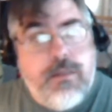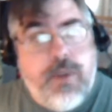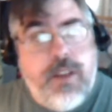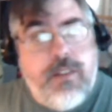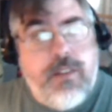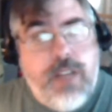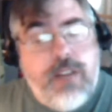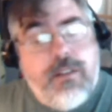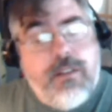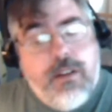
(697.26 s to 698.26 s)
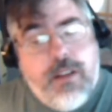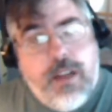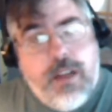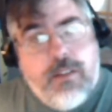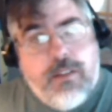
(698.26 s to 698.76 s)
when the state starts
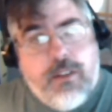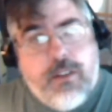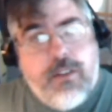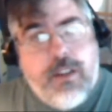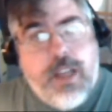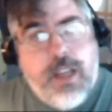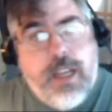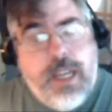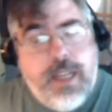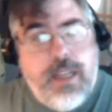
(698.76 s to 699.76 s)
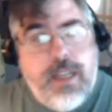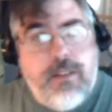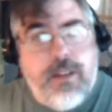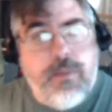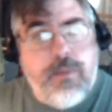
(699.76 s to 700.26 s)
to think it
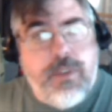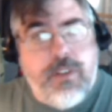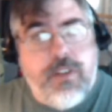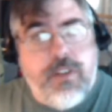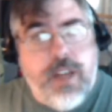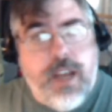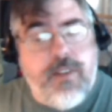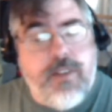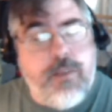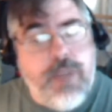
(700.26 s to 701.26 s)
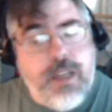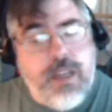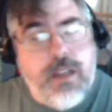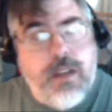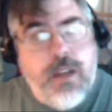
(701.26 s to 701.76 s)
is in a position to have an
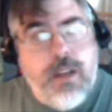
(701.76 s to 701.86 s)
opinion,